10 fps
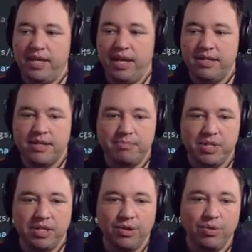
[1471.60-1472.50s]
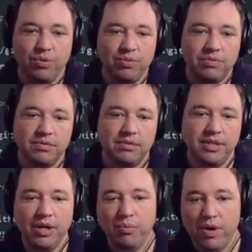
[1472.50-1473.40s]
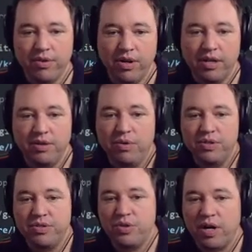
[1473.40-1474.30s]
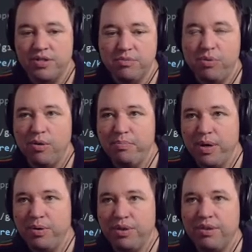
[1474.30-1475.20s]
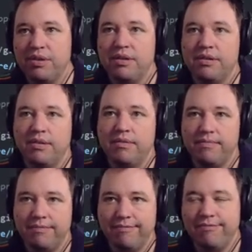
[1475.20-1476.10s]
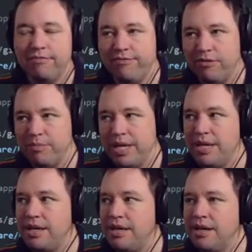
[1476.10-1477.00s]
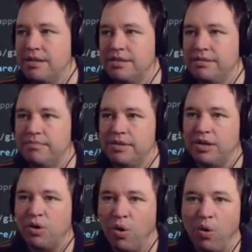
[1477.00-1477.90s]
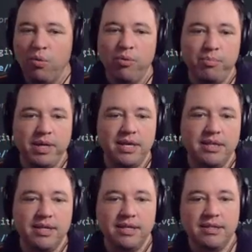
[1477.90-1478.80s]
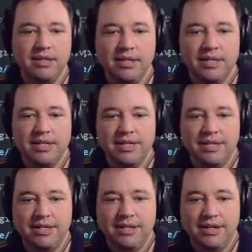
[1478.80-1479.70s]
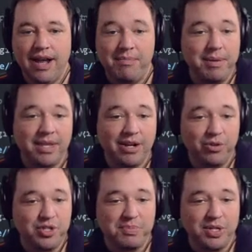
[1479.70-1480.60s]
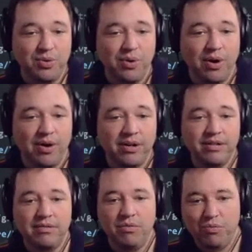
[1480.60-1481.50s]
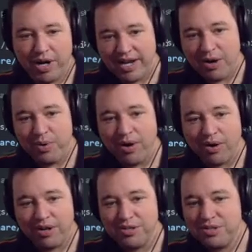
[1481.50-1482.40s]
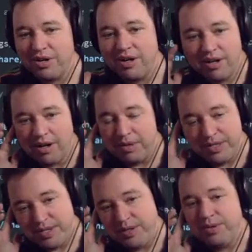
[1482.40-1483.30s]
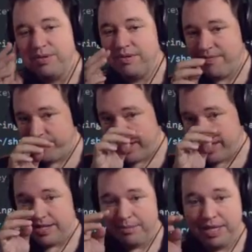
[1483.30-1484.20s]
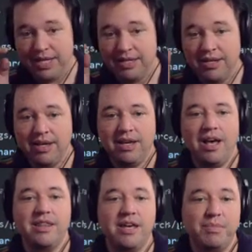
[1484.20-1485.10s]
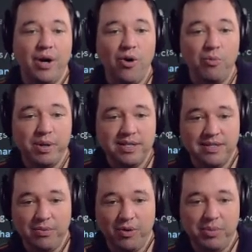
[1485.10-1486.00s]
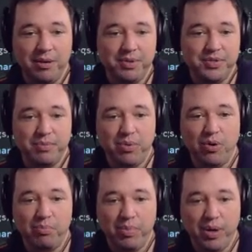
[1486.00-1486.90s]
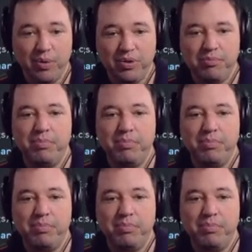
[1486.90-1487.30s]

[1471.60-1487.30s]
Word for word: It's up to you, you know, whether or not you want to try to support both. For me, the goal will be that, and maybe that'll just be too hard. Right now, we are going to start Ubuntu and Debian, and then my hope is that we'll be able to support both.